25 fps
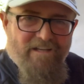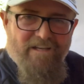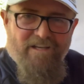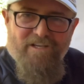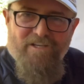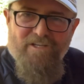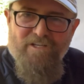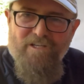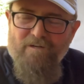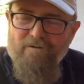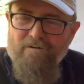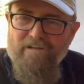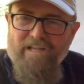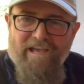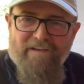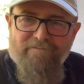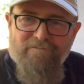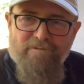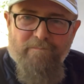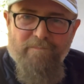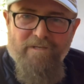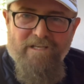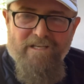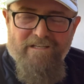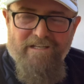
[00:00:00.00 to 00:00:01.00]
You don't have
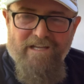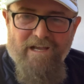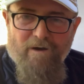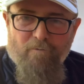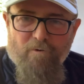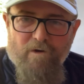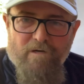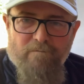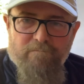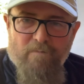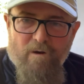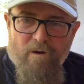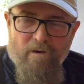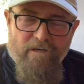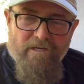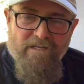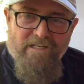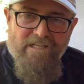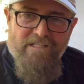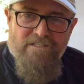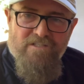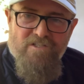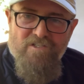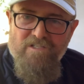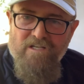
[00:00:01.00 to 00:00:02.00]
to be a network
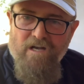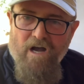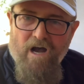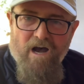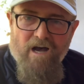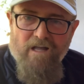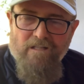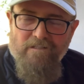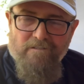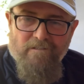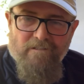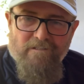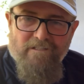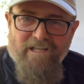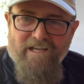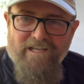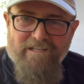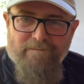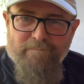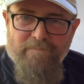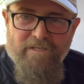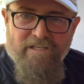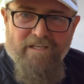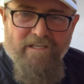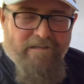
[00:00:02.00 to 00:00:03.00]
marketing scholar
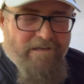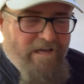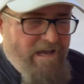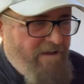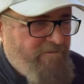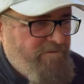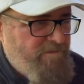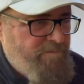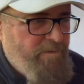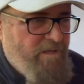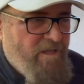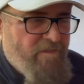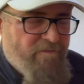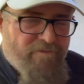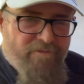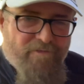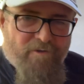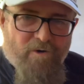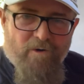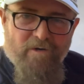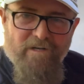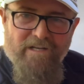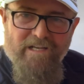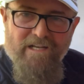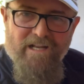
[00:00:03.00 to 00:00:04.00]
like me. I've spent
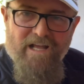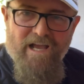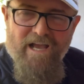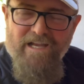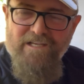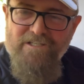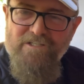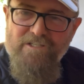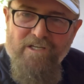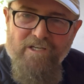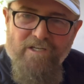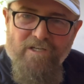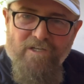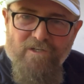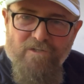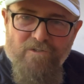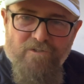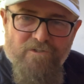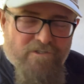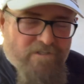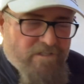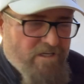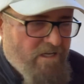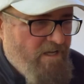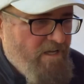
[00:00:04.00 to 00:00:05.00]
39
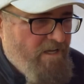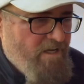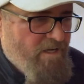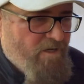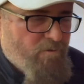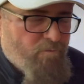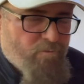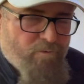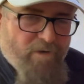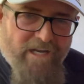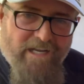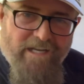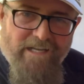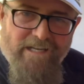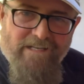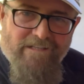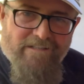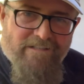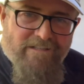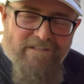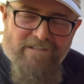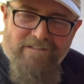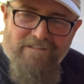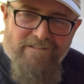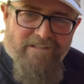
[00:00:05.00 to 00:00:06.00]
years
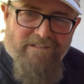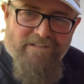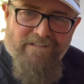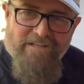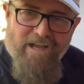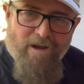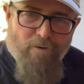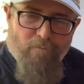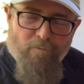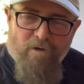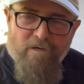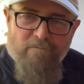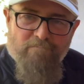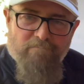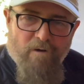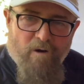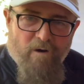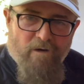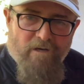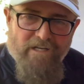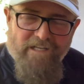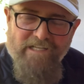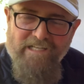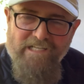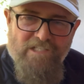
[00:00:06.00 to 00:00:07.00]
reading the network
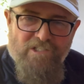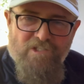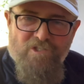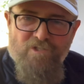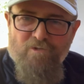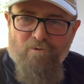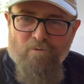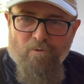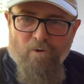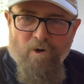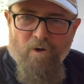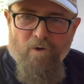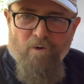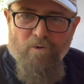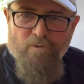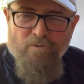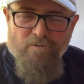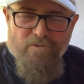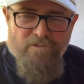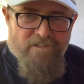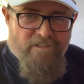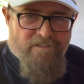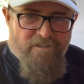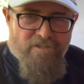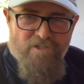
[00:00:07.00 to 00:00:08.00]
marketing
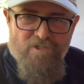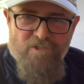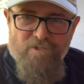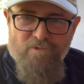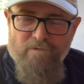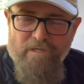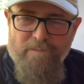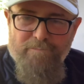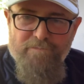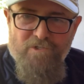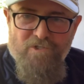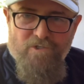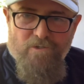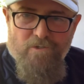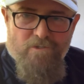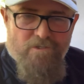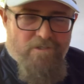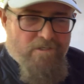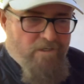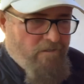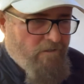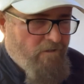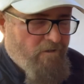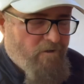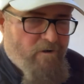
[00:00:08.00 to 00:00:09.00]
scrolls and the
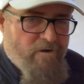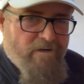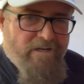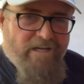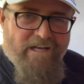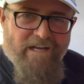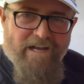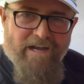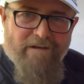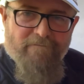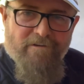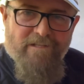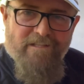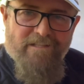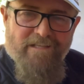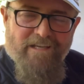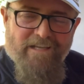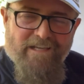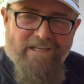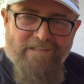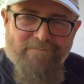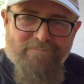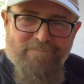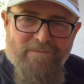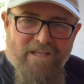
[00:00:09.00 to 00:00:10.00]
scriptures and learning
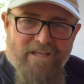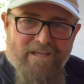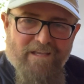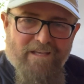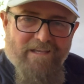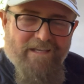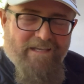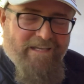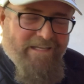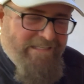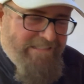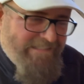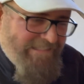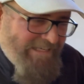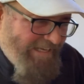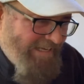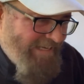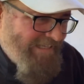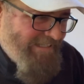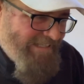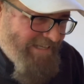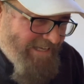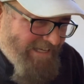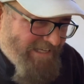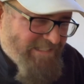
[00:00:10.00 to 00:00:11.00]
everything.
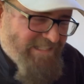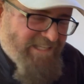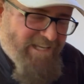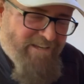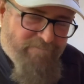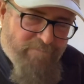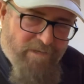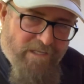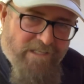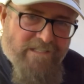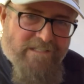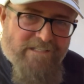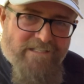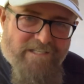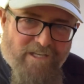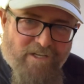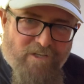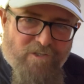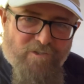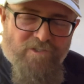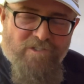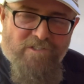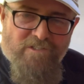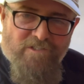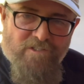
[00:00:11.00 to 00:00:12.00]
And yes, I've been
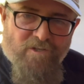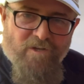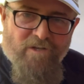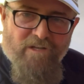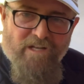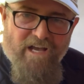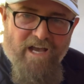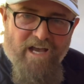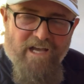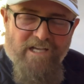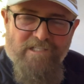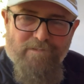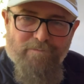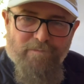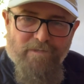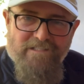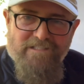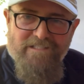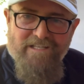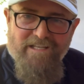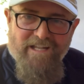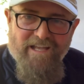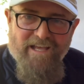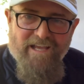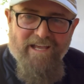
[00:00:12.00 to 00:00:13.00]
intelligence on ice, but
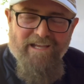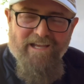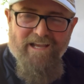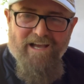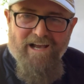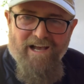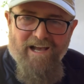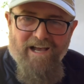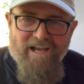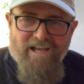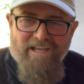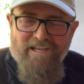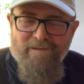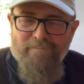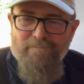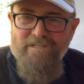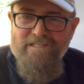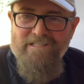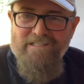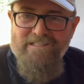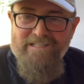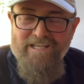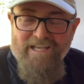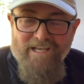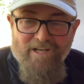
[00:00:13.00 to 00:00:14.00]
today I am
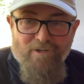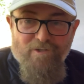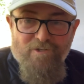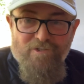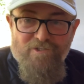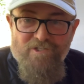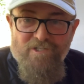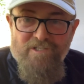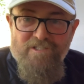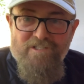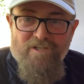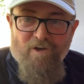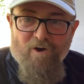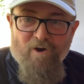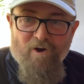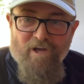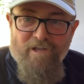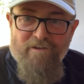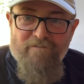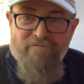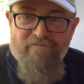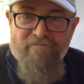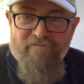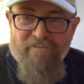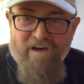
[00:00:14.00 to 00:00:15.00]
intelligence
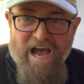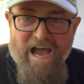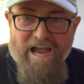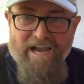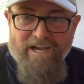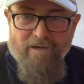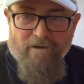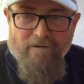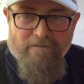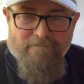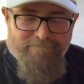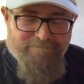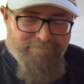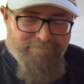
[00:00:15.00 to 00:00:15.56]
on fire.